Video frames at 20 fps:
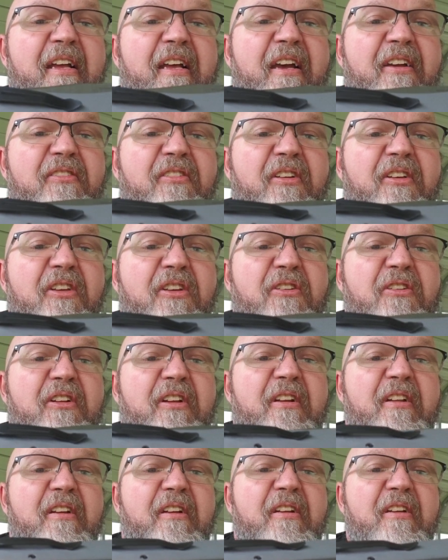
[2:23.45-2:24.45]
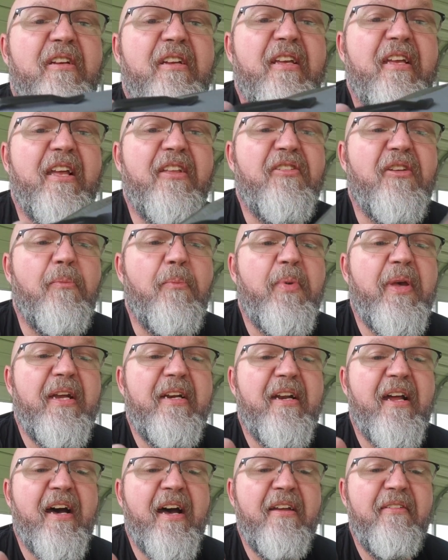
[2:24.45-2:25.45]
executed. It's a big
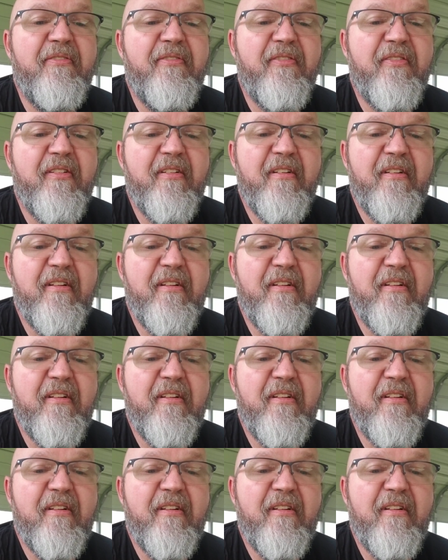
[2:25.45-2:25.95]
knife.